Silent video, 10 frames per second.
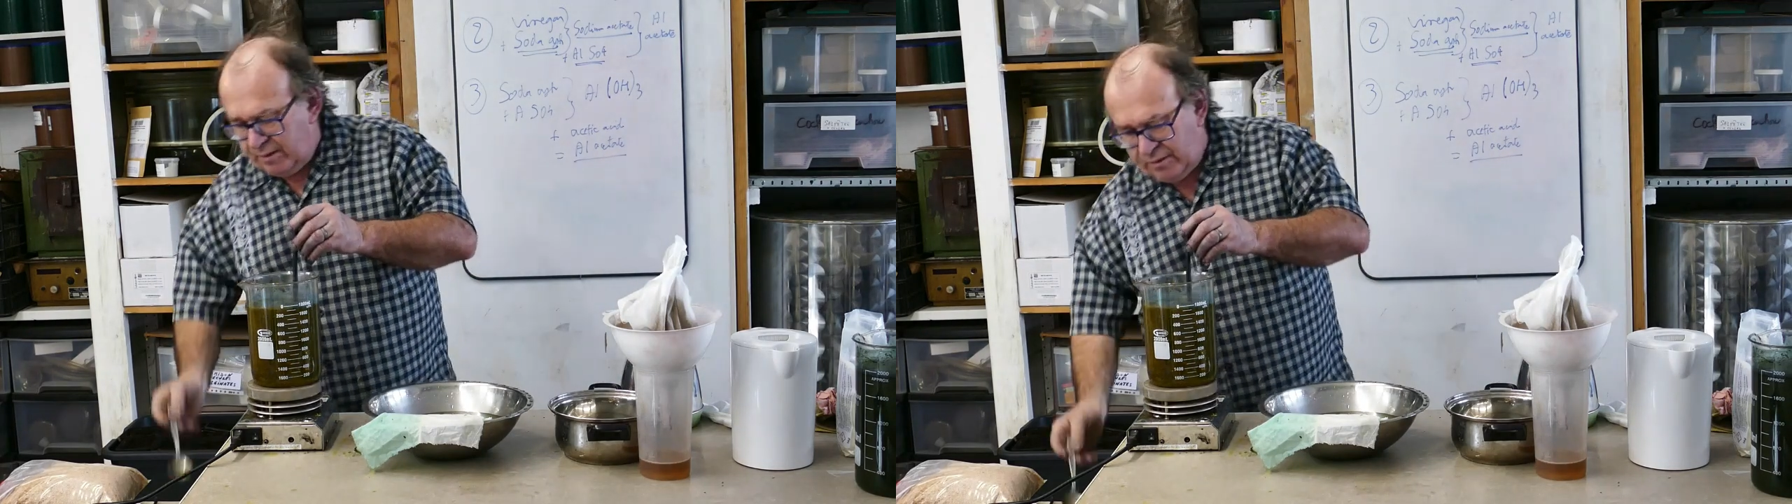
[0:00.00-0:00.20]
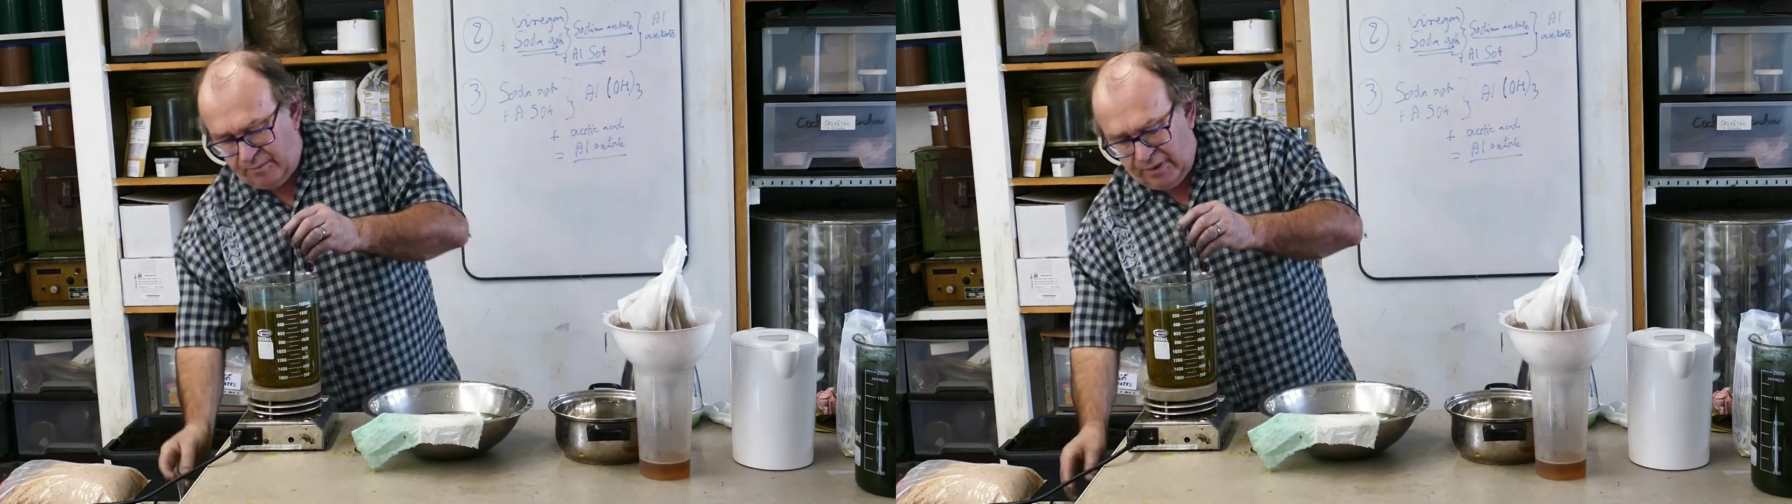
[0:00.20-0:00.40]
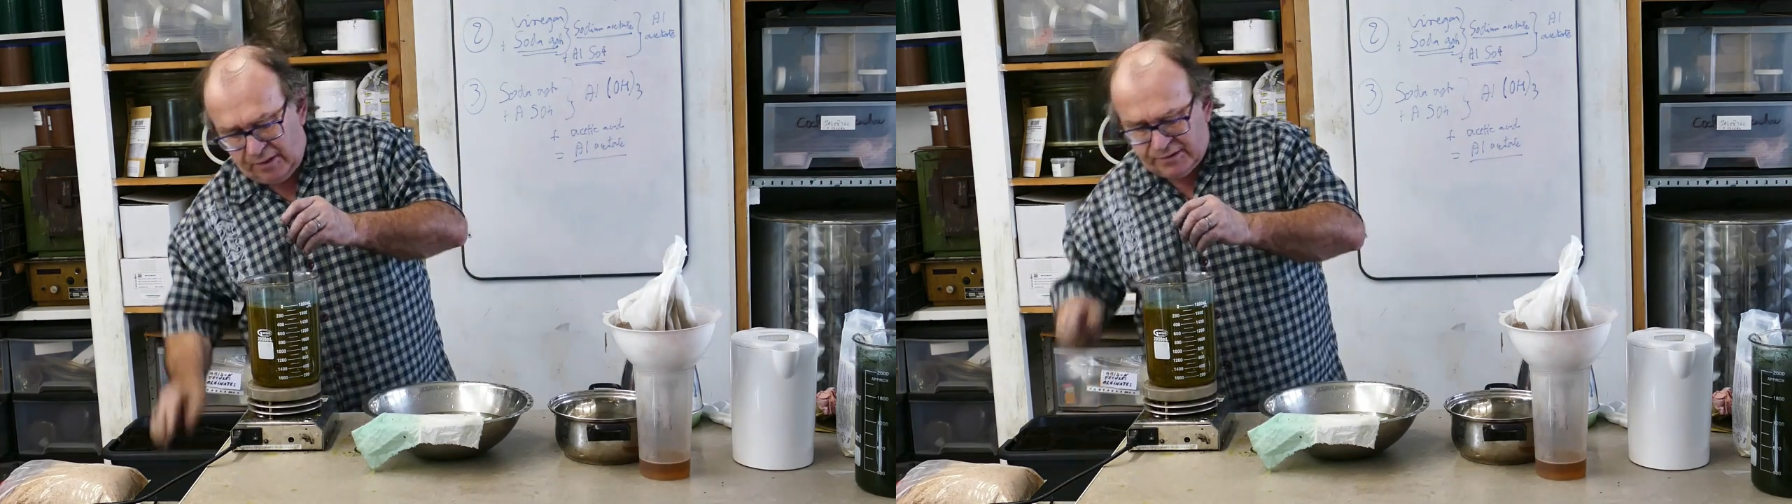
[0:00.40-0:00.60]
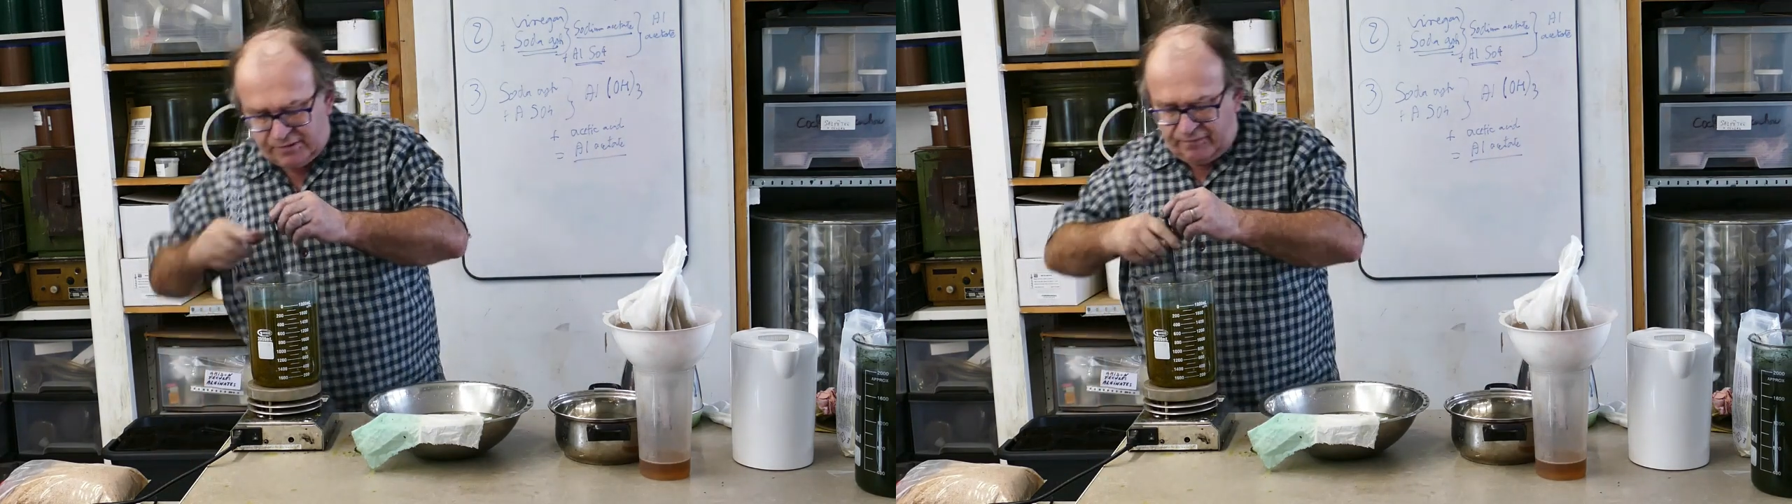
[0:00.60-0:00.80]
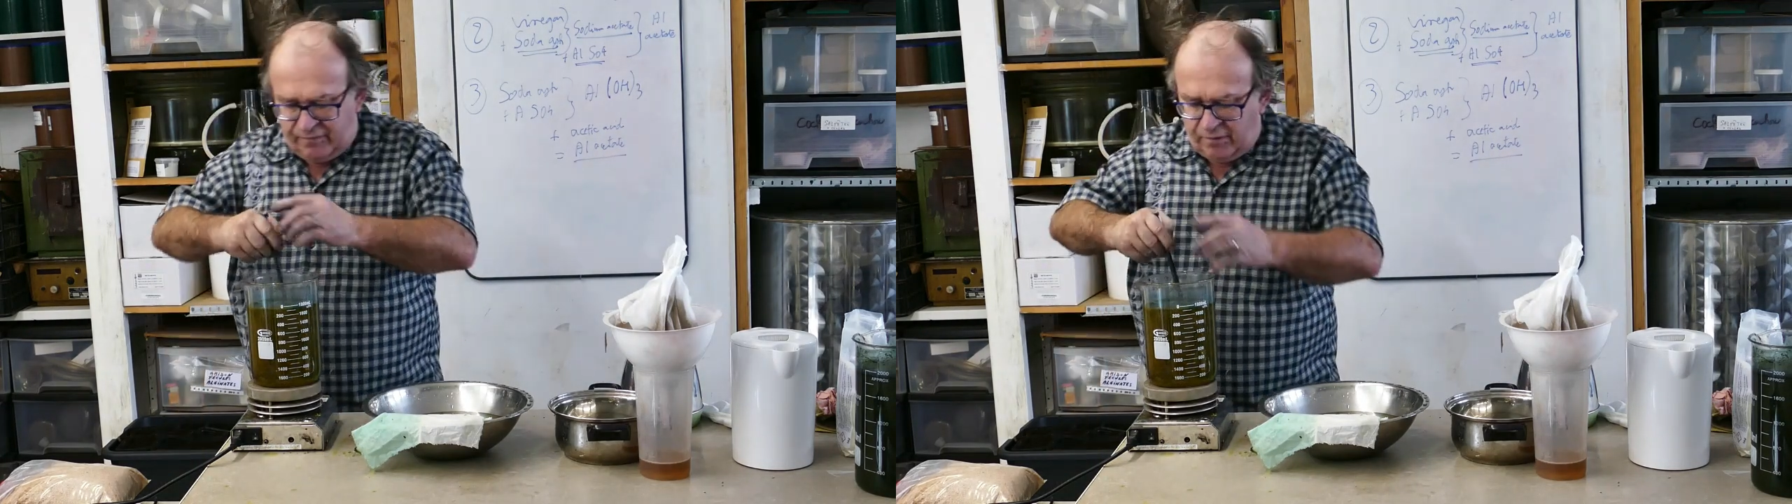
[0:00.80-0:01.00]
the plants
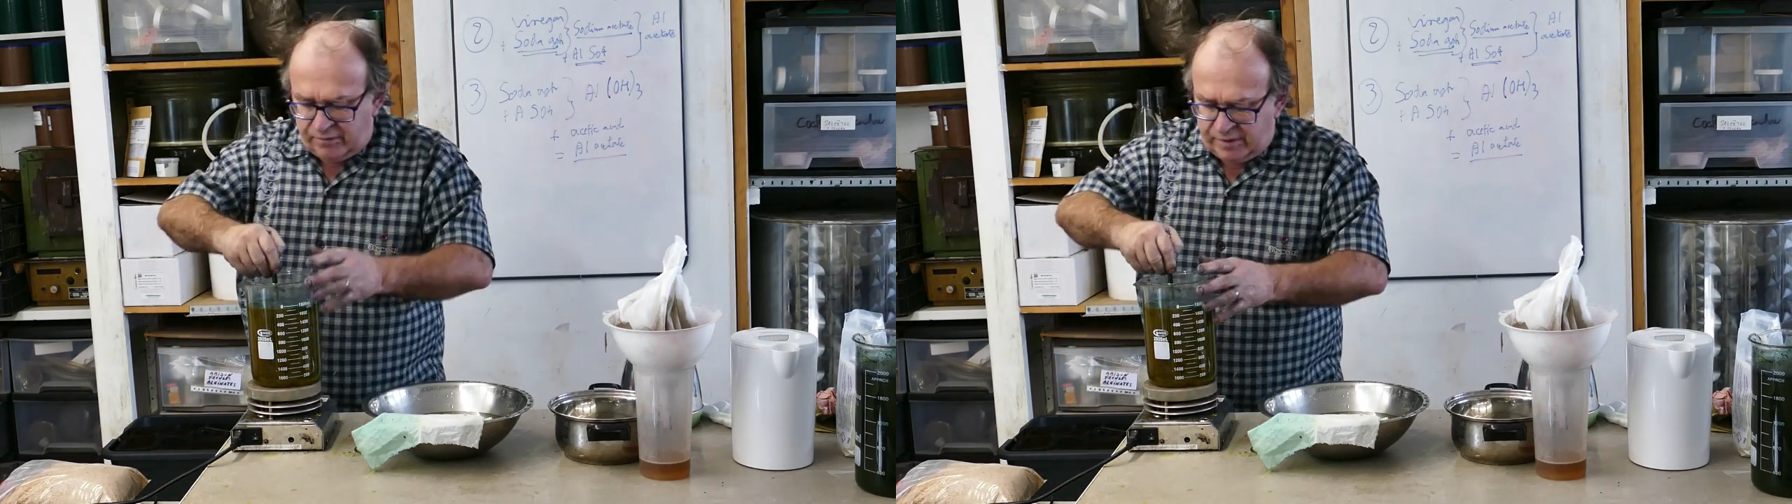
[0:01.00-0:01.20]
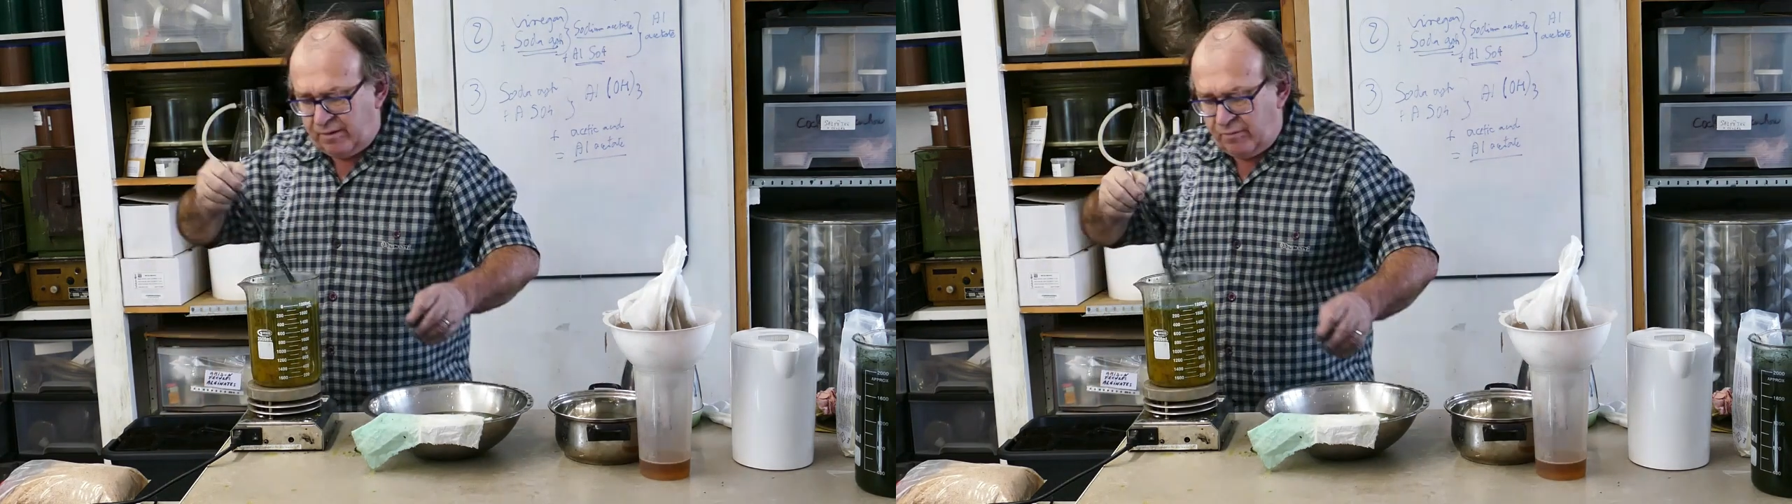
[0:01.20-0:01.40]
to float.